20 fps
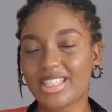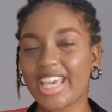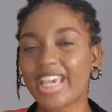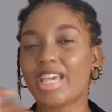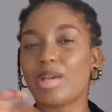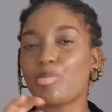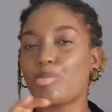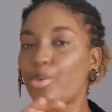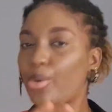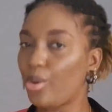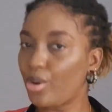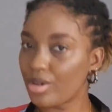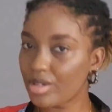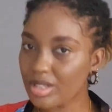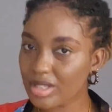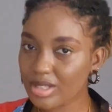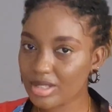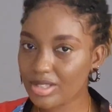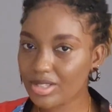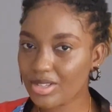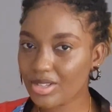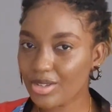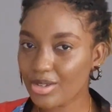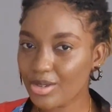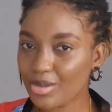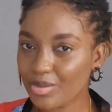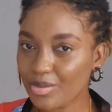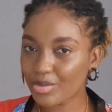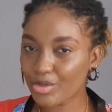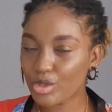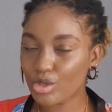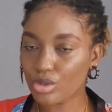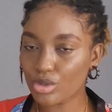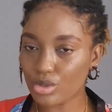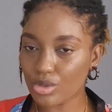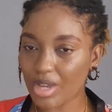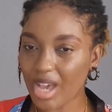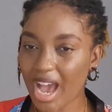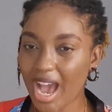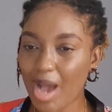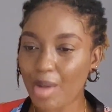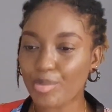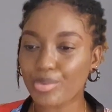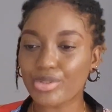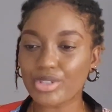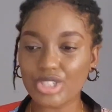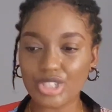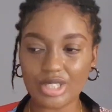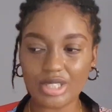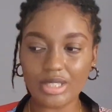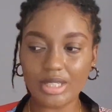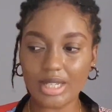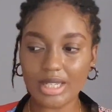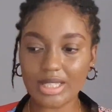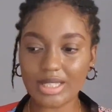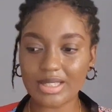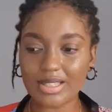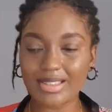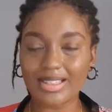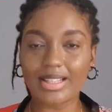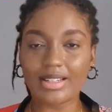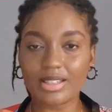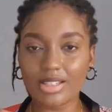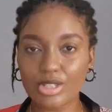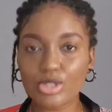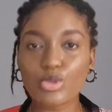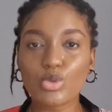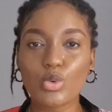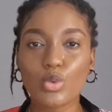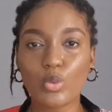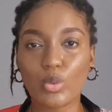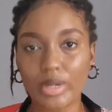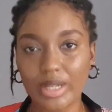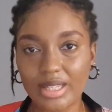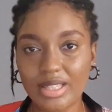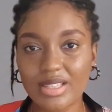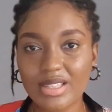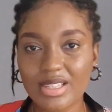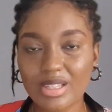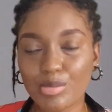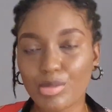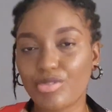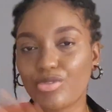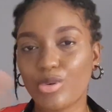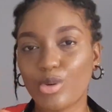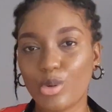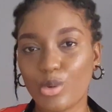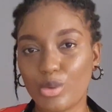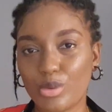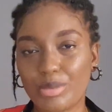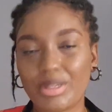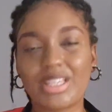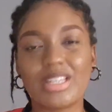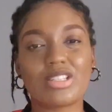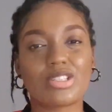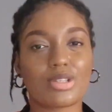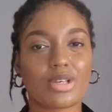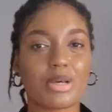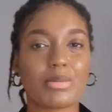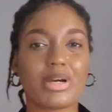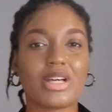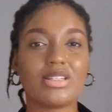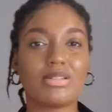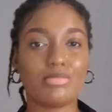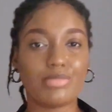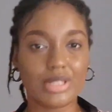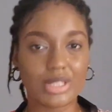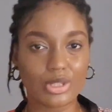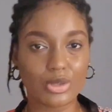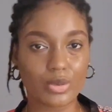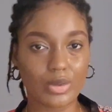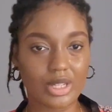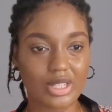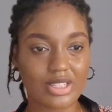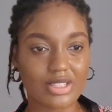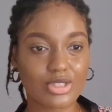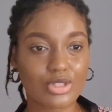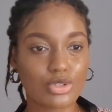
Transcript: take a pause to appreciate the little wins before we begin to talk about the big wins.